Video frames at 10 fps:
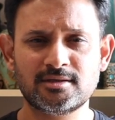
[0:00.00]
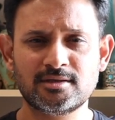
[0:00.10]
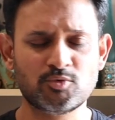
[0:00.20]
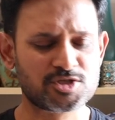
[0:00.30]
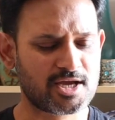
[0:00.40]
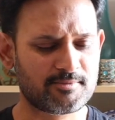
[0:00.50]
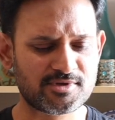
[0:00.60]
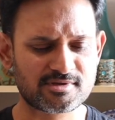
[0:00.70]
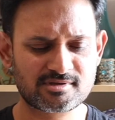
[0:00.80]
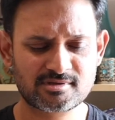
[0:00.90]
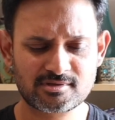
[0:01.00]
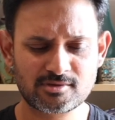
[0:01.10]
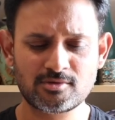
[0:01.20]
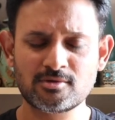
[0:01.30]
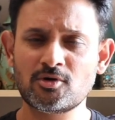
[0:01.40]
which happens
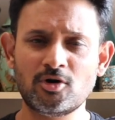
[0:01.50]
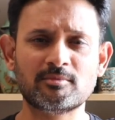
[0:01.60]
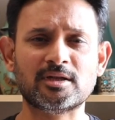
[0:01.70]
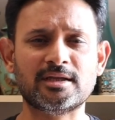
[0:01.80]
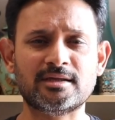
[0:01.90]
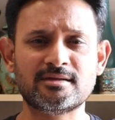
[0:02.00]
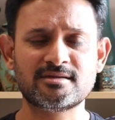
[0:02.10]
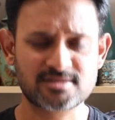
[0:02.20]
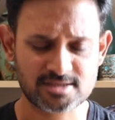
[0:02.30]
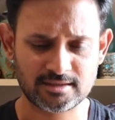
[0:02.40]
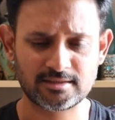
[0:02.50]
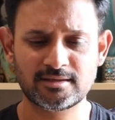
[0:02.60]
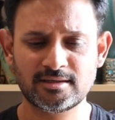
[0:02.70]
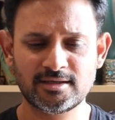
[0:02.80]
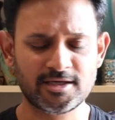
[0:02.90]
so commonly still
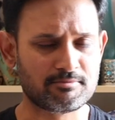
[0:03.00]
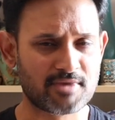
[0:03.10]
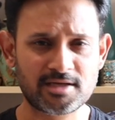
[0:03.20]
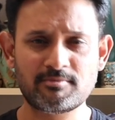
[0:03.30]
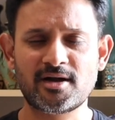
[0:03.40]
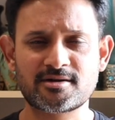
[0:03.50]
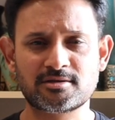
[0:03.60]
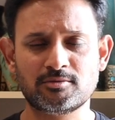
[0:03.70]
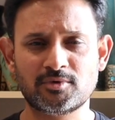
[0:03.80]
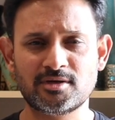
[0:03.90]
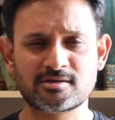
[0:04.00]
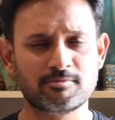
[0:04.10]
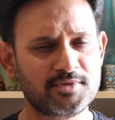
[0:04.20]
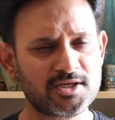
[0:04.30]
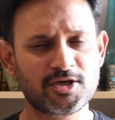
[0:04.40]
in many parts of the world. So
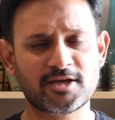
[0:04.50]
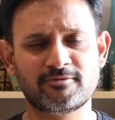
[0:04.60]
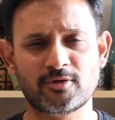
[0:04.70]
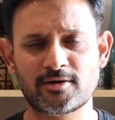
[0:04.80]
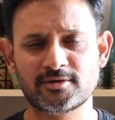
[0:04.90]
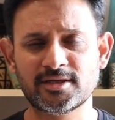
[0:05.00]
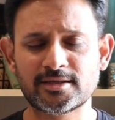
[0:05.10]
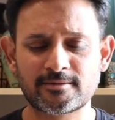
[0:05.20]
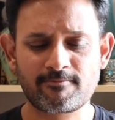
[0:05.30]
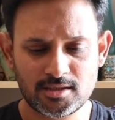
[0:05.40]
be careful out there.